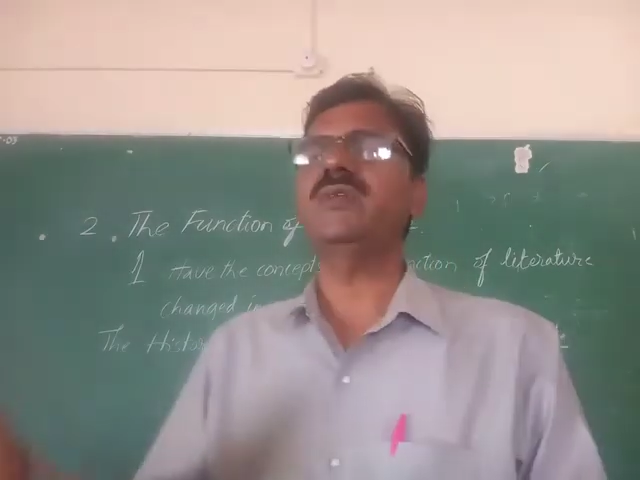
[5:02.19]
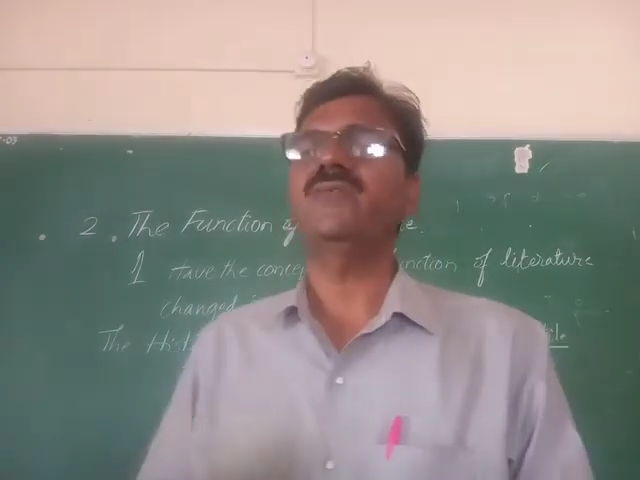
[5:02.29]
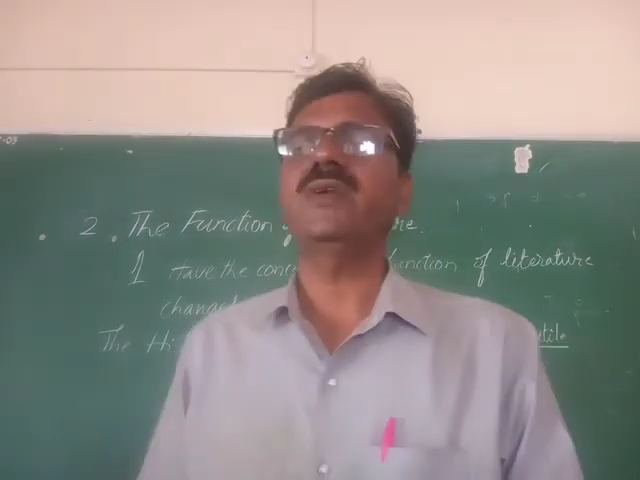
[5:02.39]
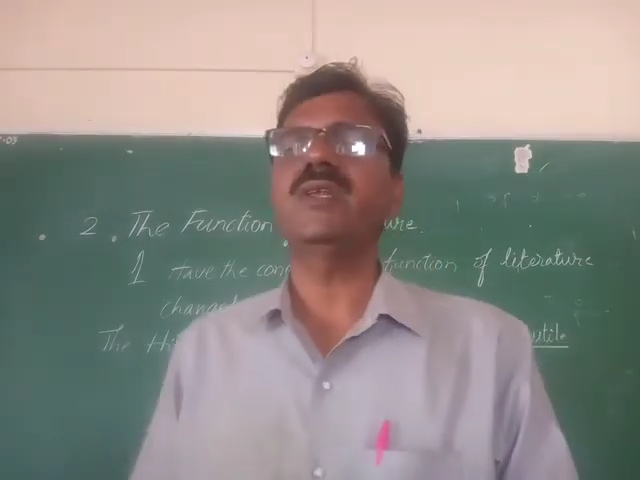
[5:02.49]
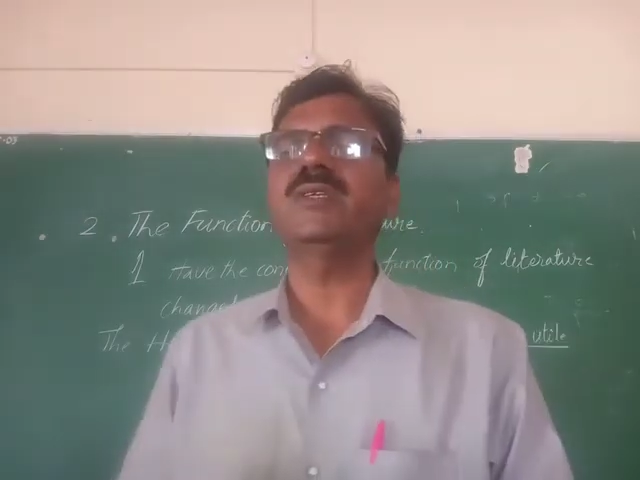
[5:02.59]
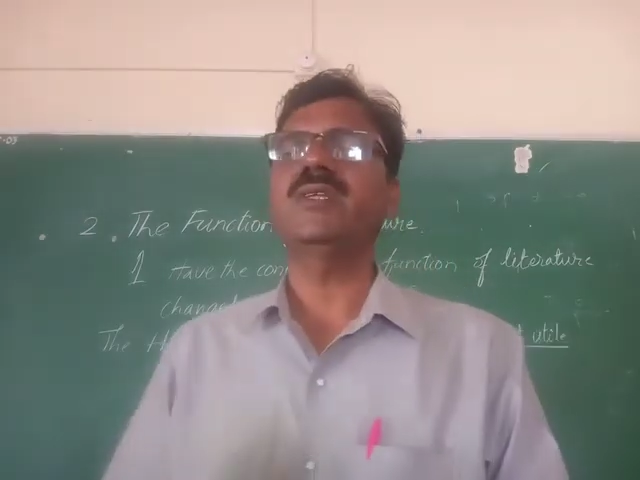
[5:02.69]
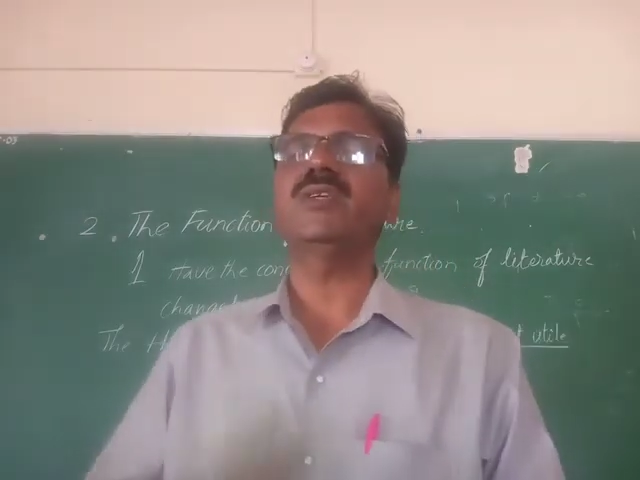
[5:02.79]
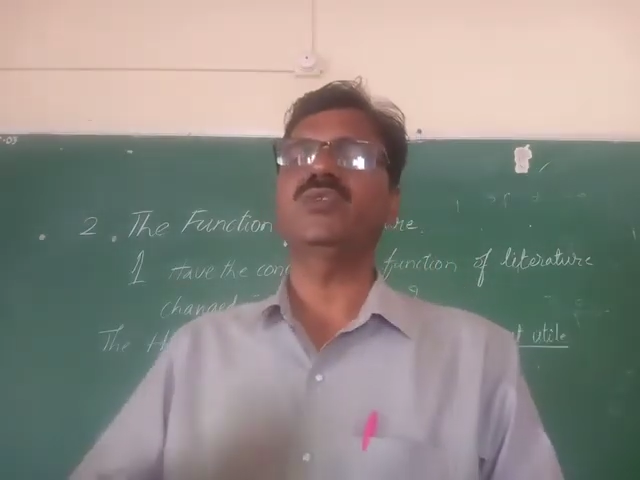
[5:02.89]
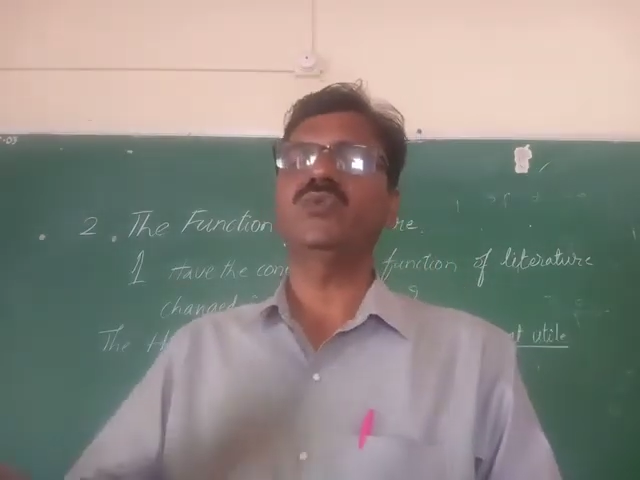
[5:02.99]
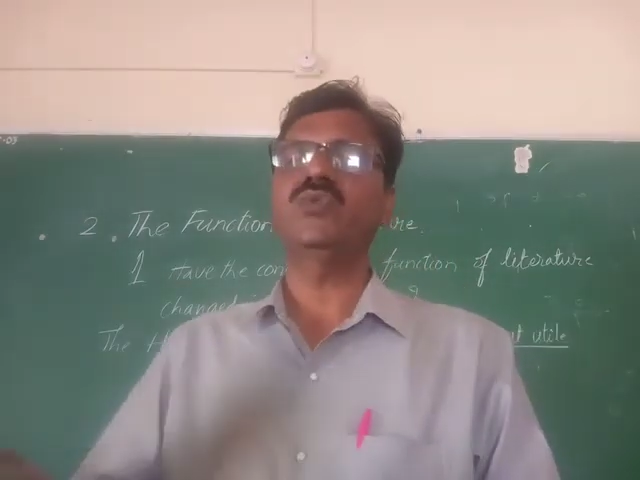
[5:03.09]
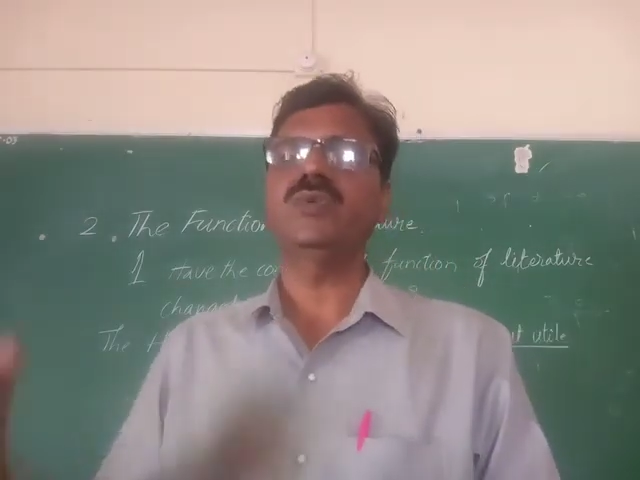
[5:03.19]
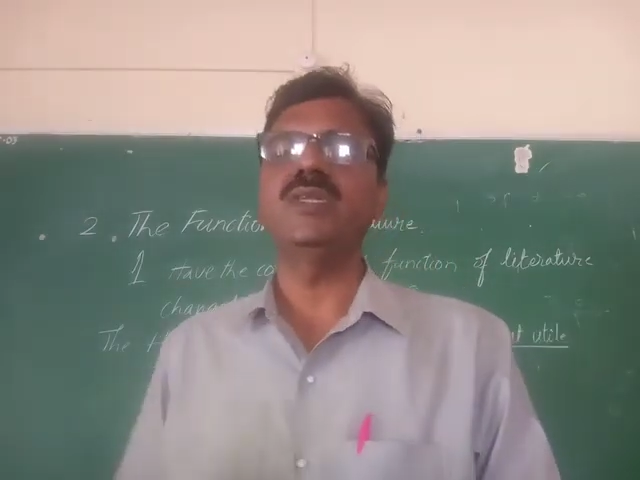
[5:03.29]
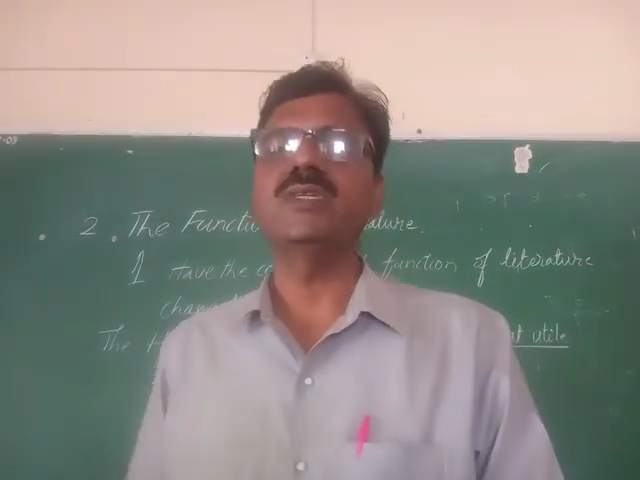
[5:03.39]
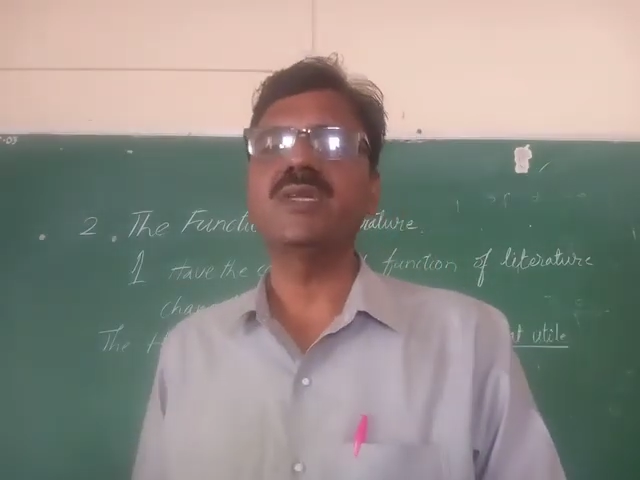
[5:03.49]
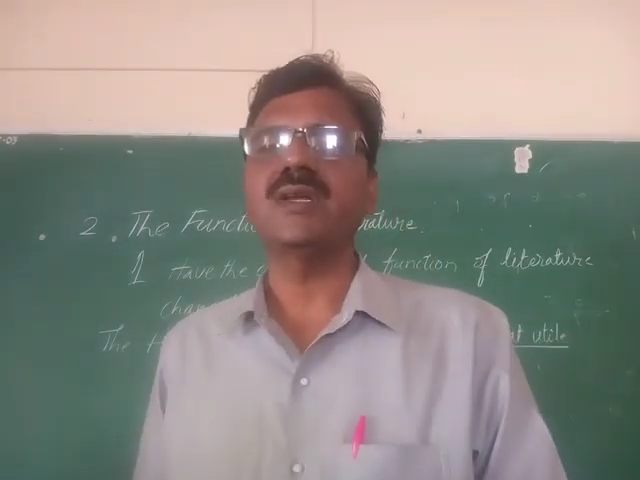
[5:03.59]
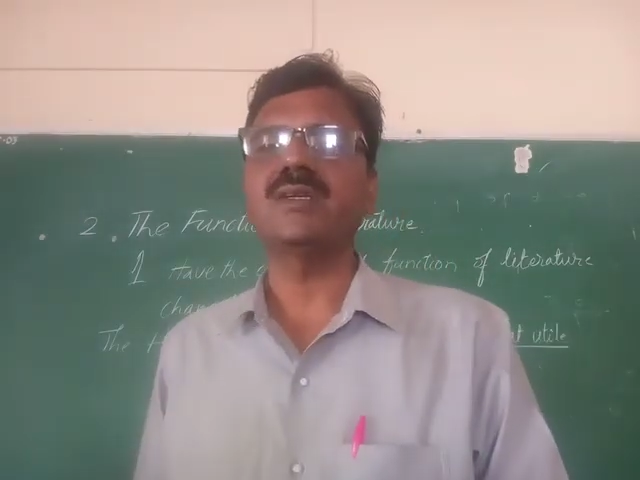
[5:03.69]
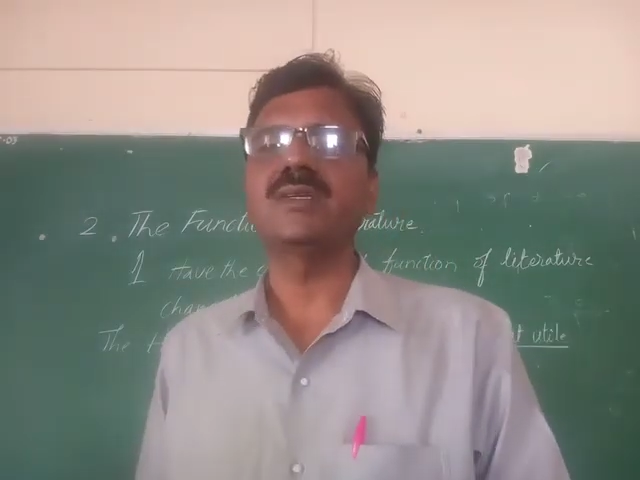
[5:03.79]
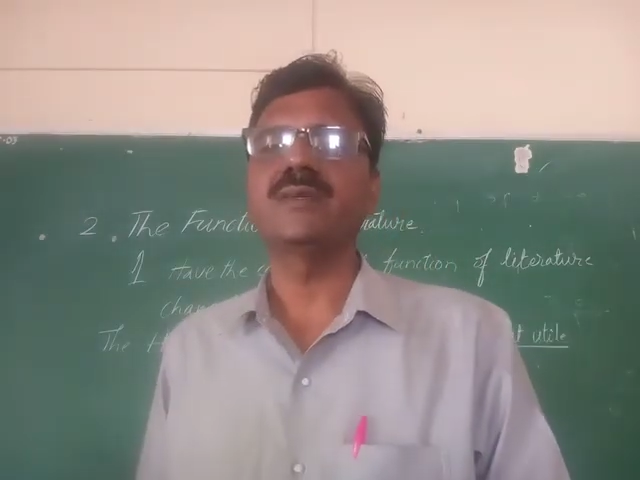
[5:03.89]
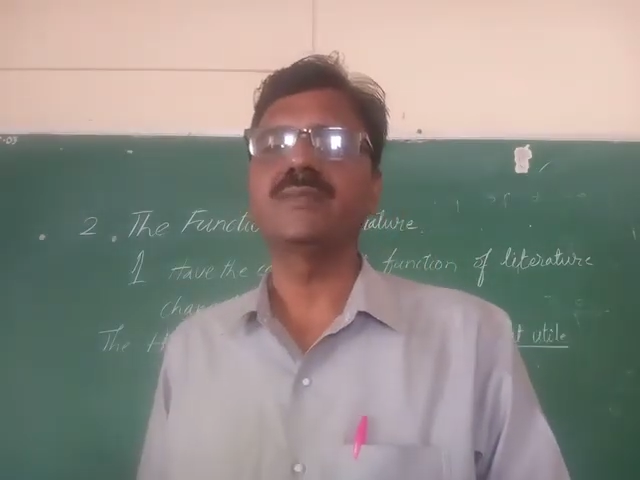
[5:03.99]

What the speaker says: of literature is to instruct.